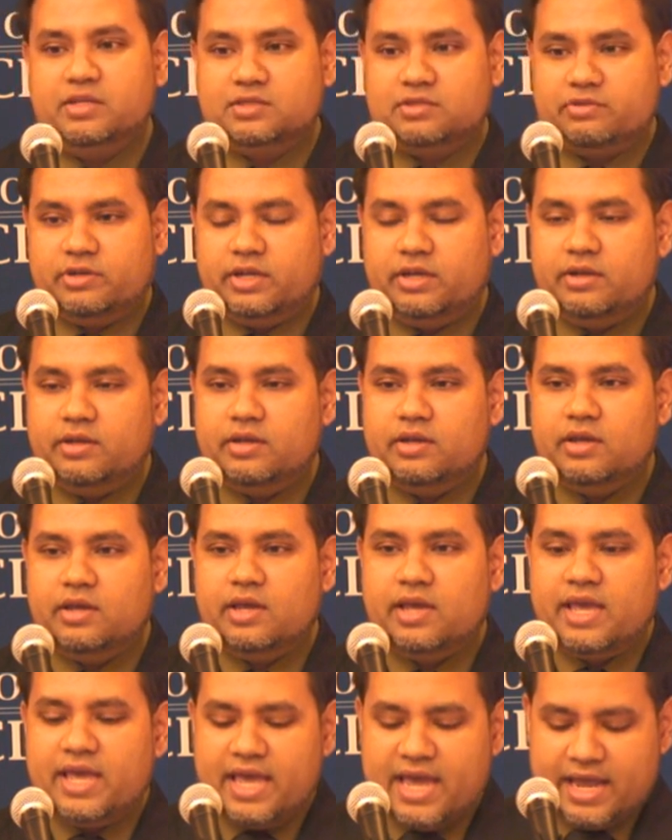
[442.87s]
ministry.
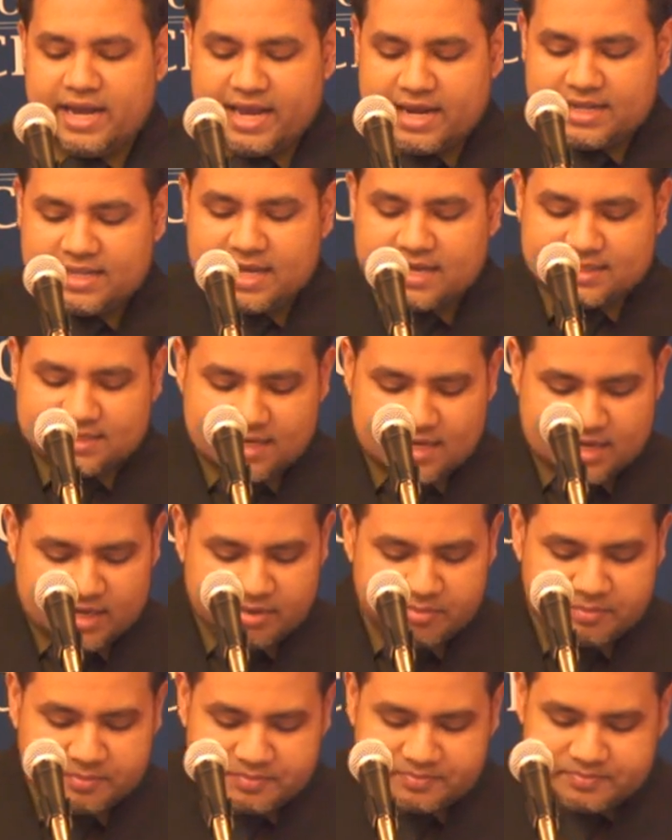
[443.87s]
And at that
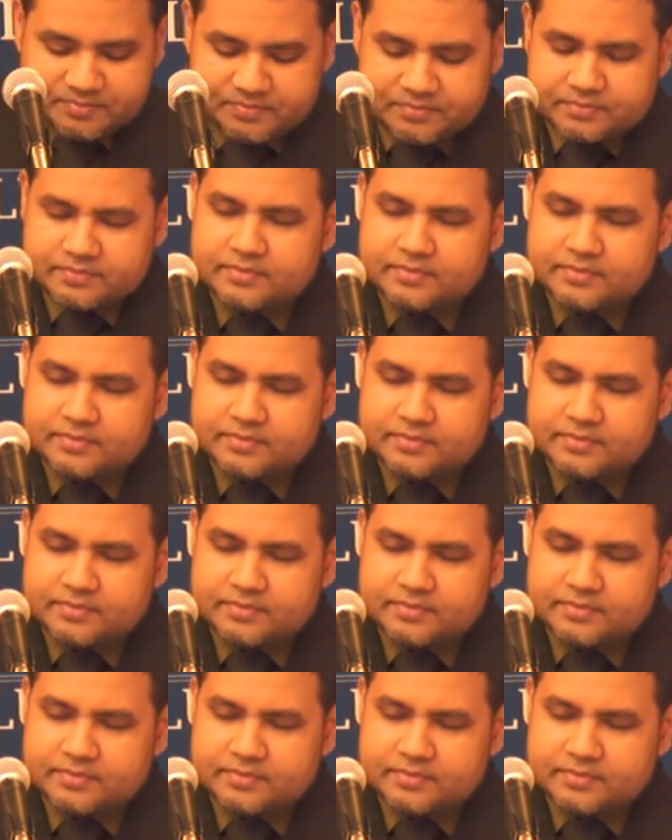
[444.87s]
time,